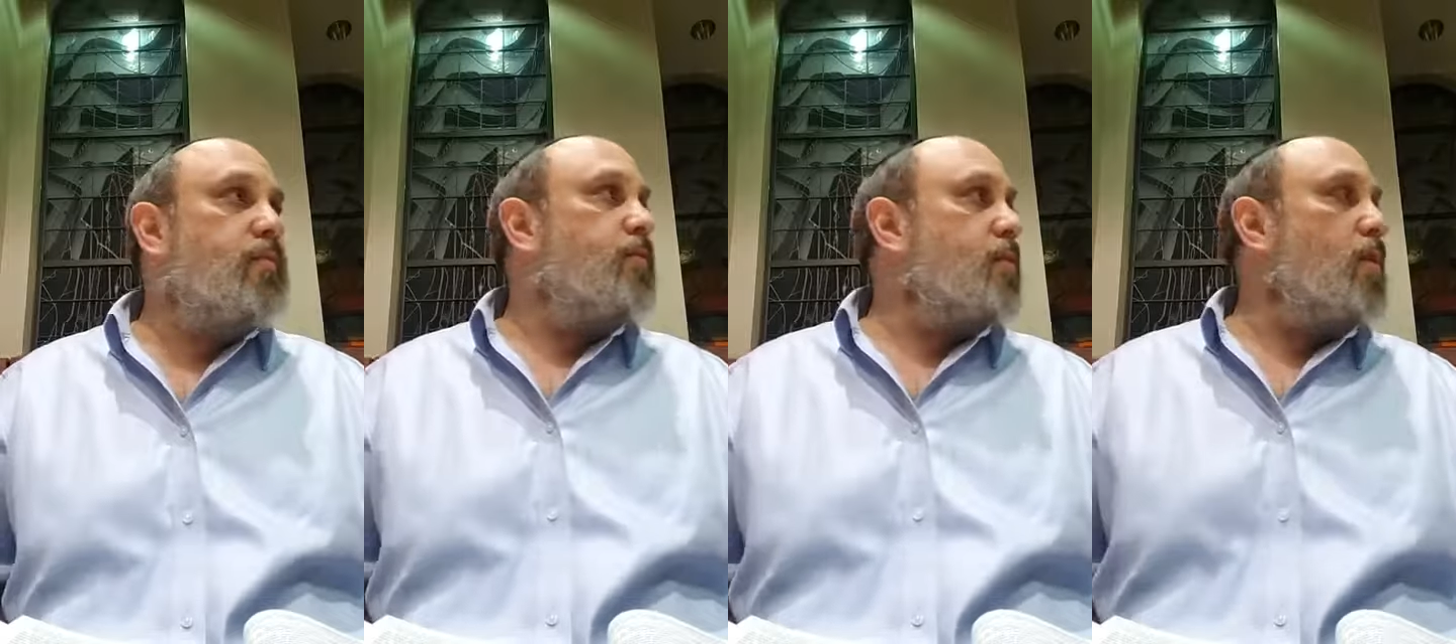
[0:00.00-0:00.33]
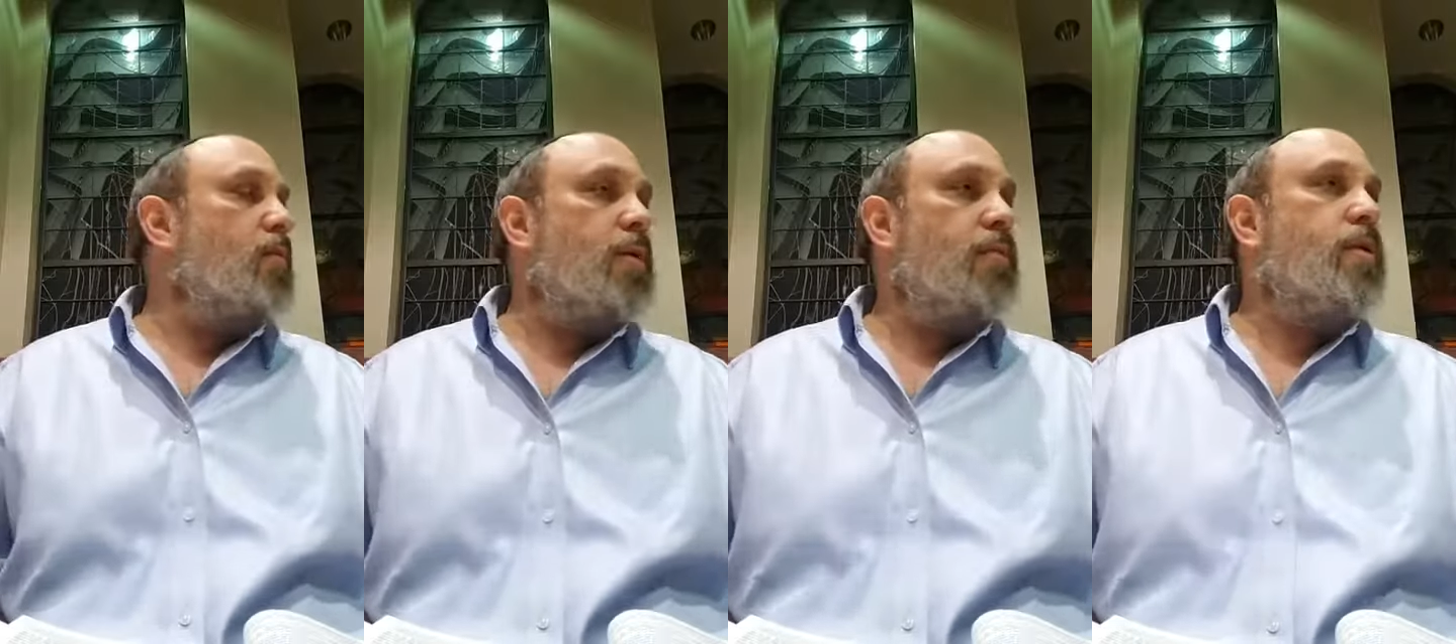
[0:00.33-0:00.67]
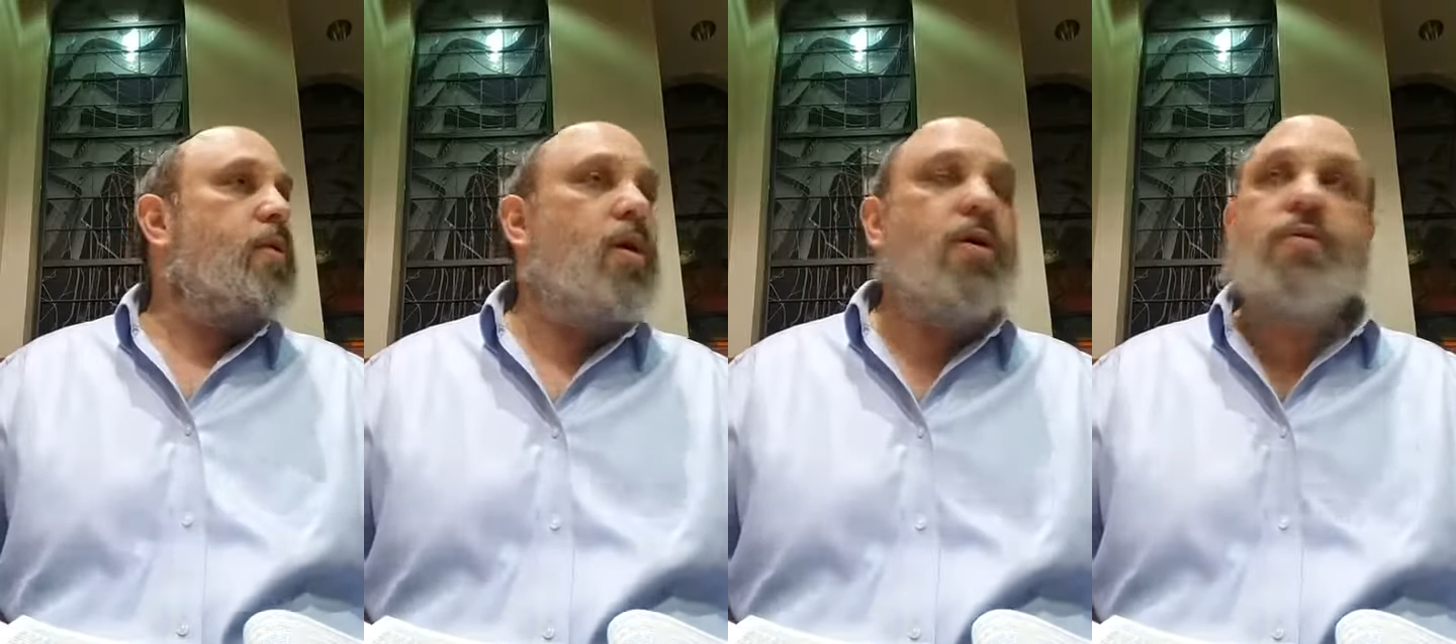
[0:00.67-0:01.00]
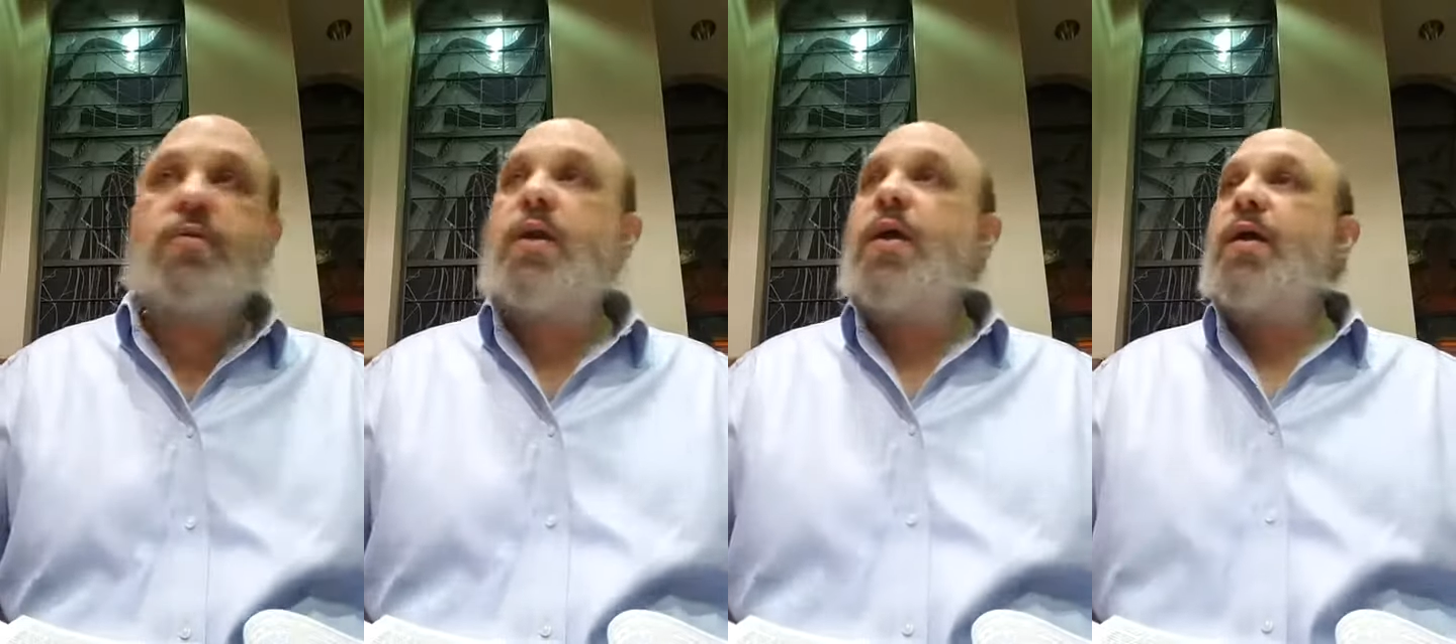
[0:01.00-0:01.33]
you know, when we
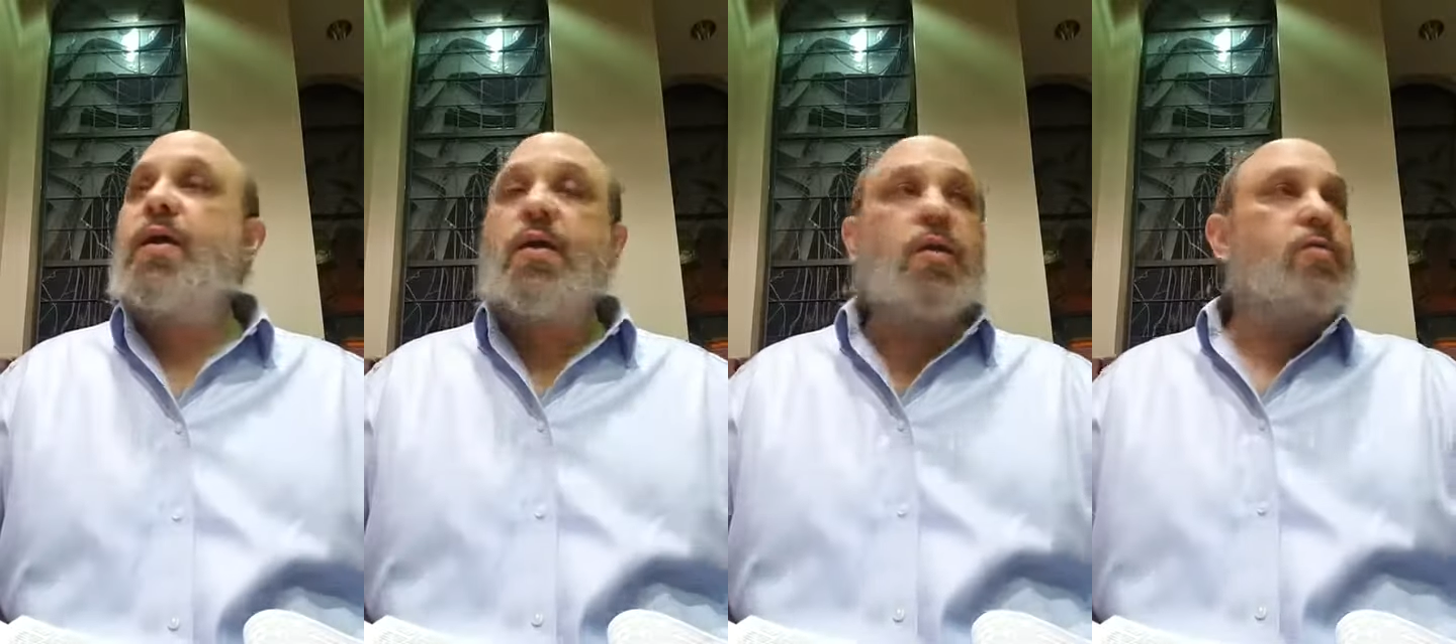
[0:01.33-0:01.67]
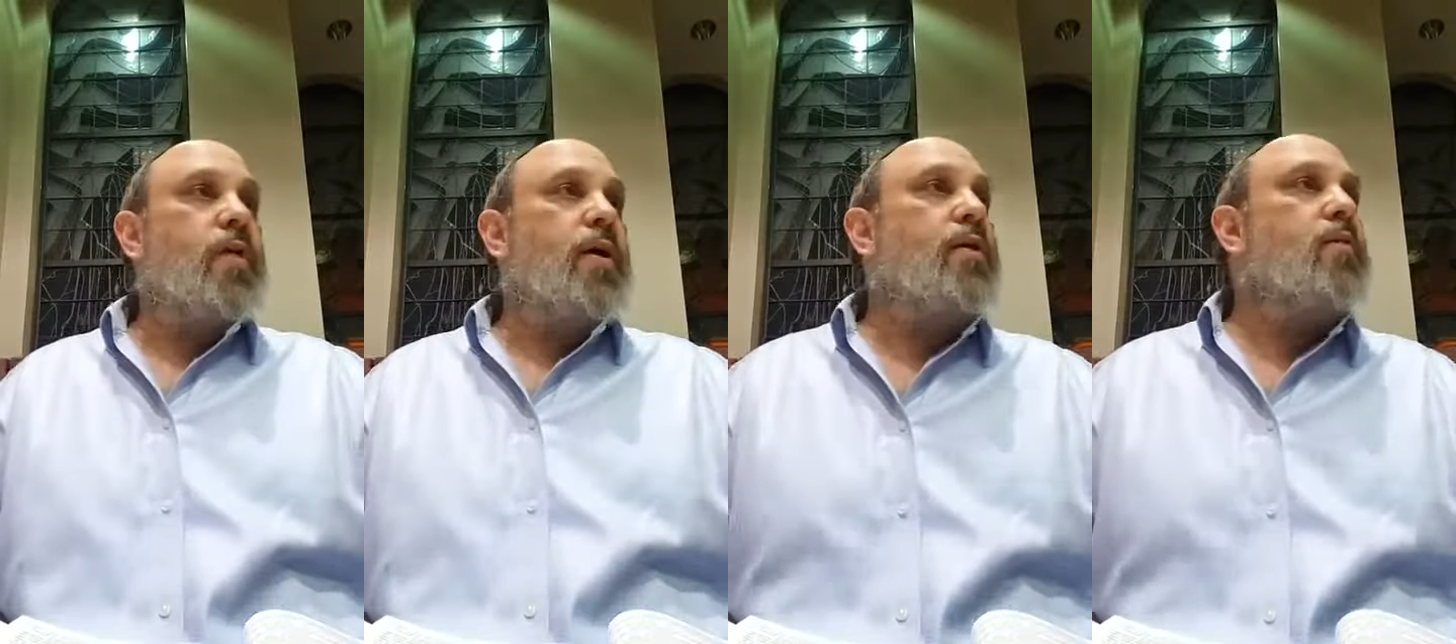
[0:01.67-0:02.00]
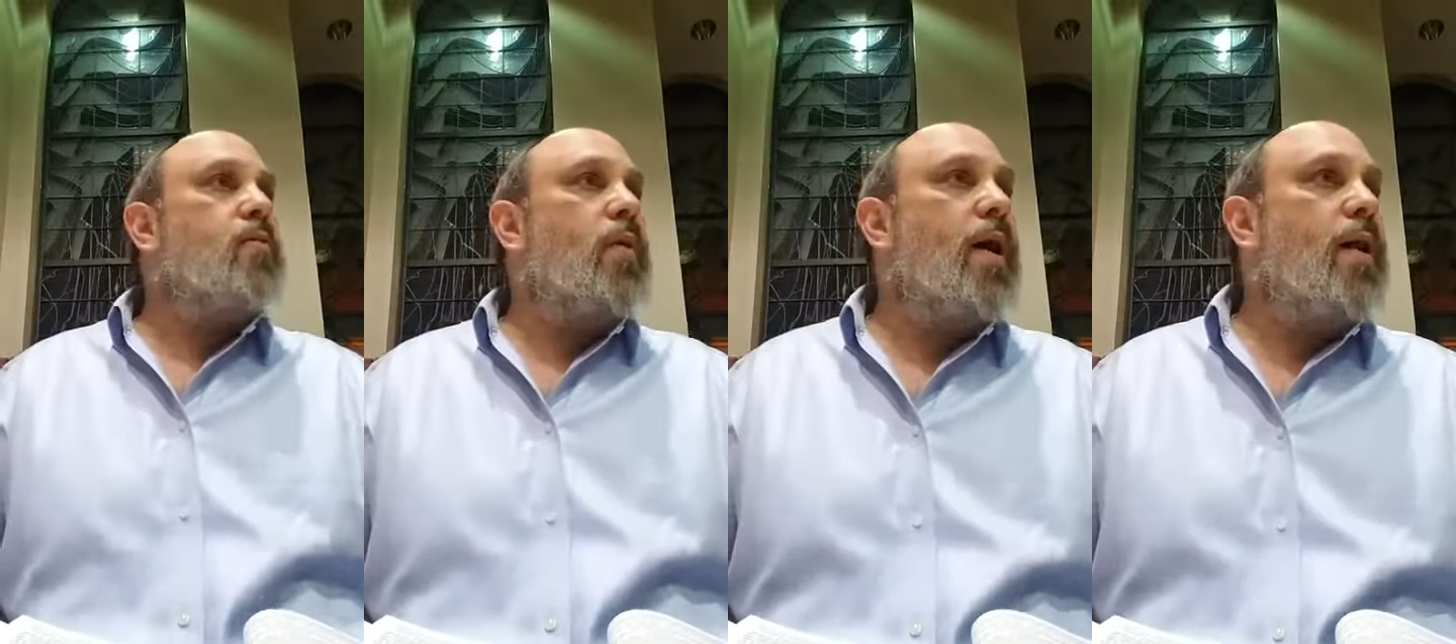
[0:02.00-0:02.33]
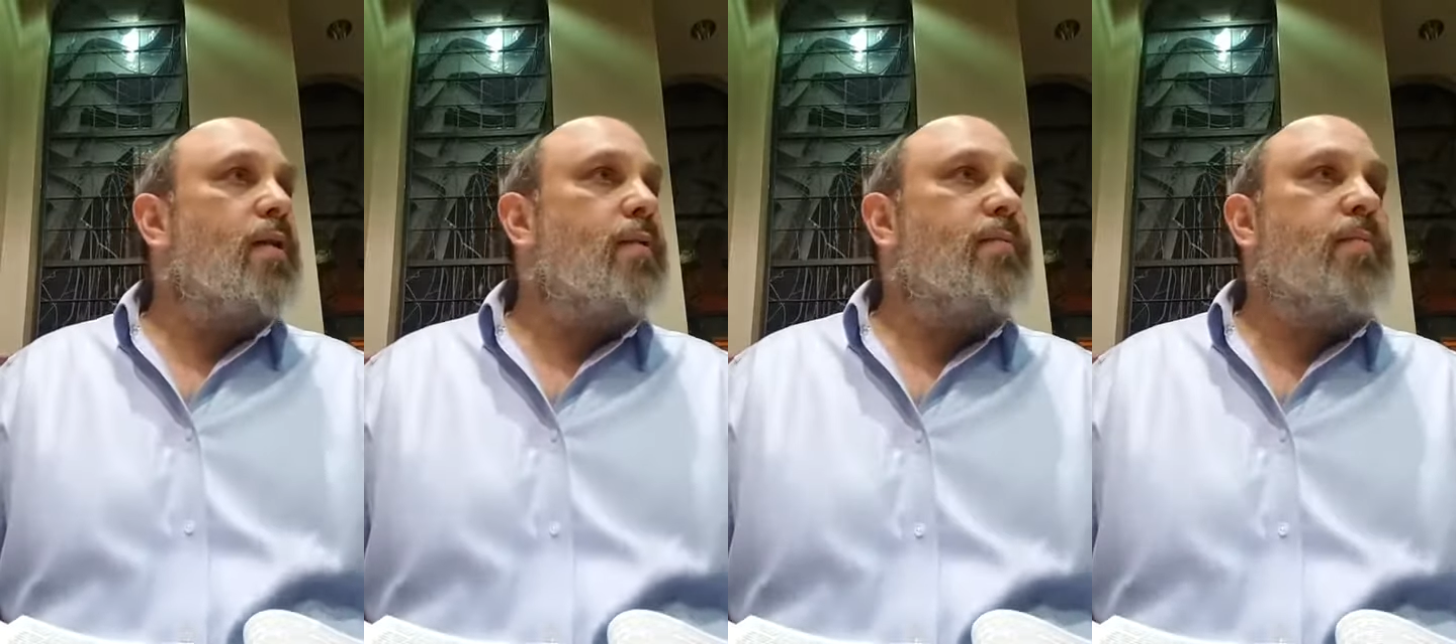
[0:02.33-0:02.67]
lost, he ran as
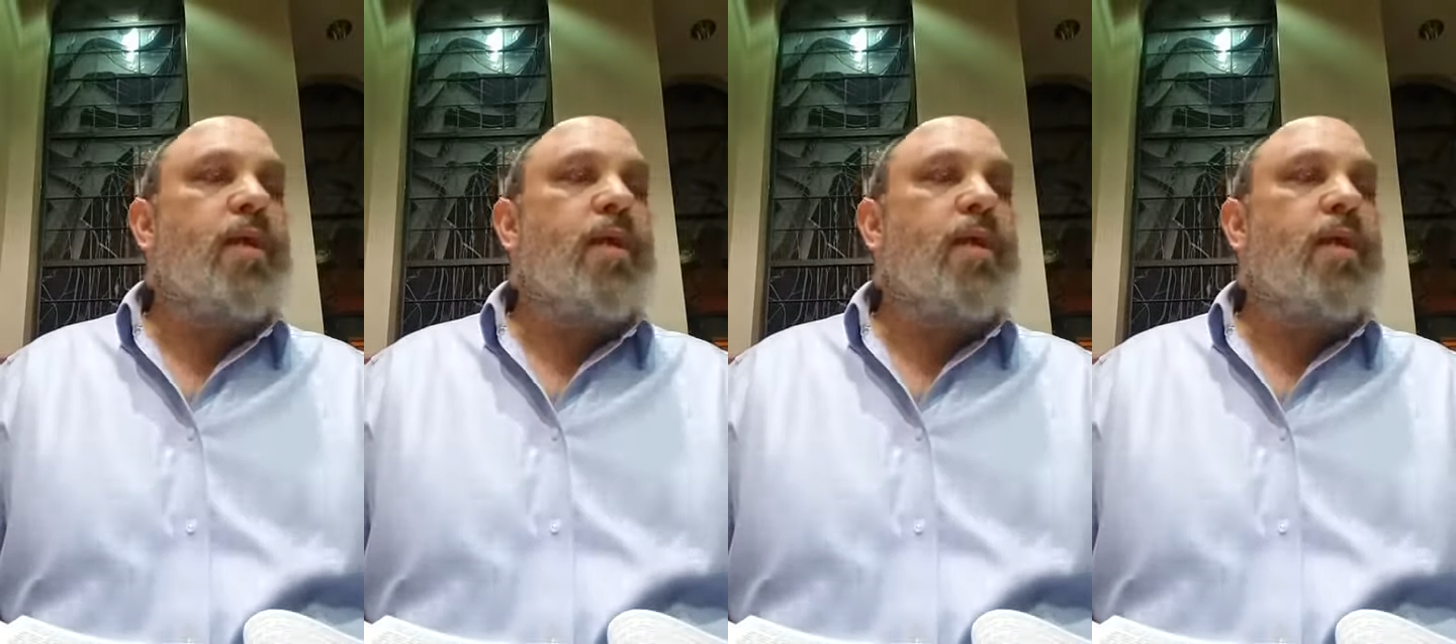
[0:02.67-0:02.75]
well.